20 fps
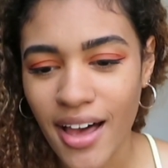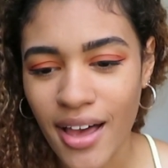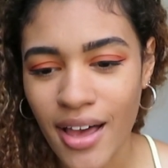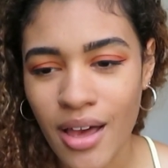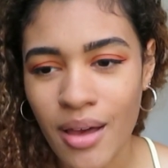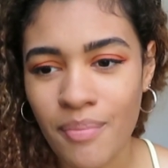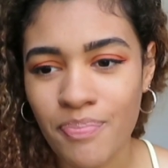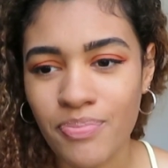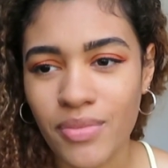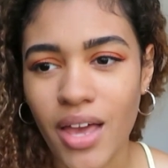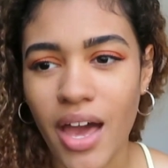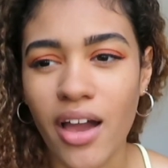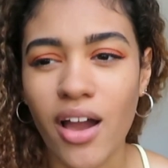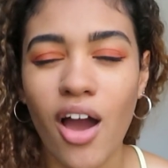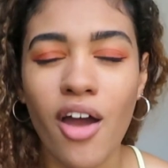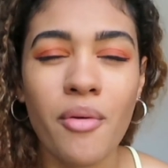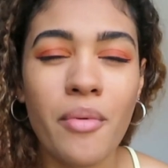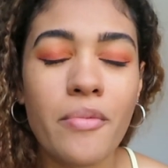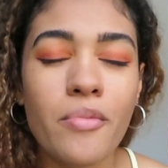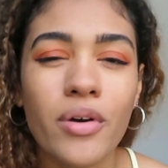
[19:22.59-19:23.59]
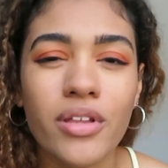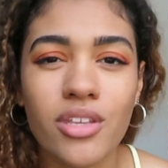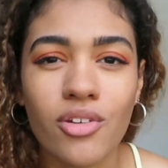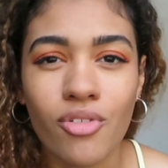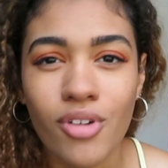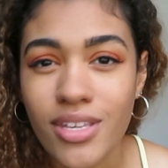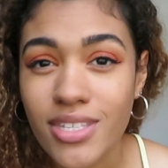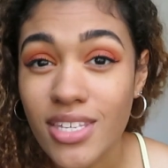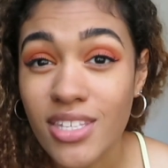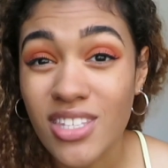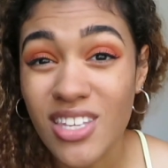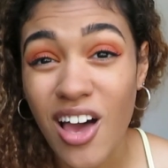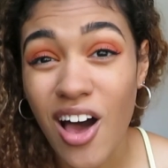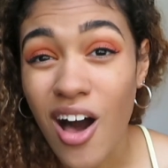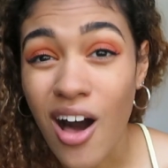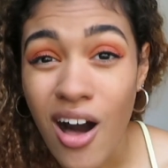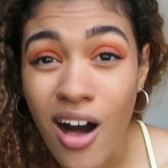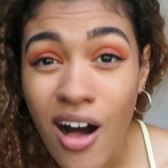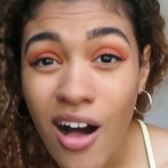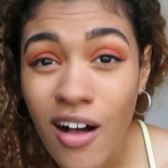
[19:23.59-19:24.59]
Um, I can't remember what the reasons
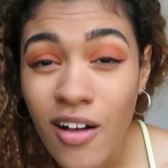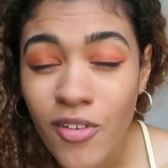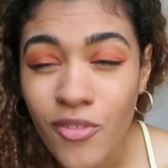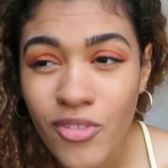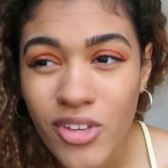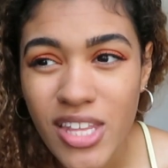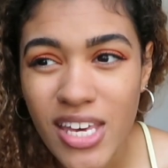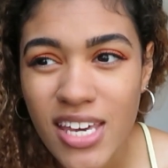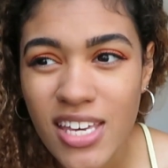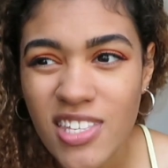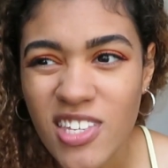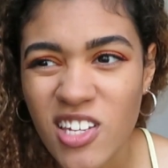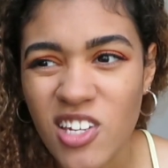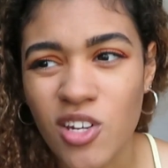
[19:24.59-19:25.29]
are for this.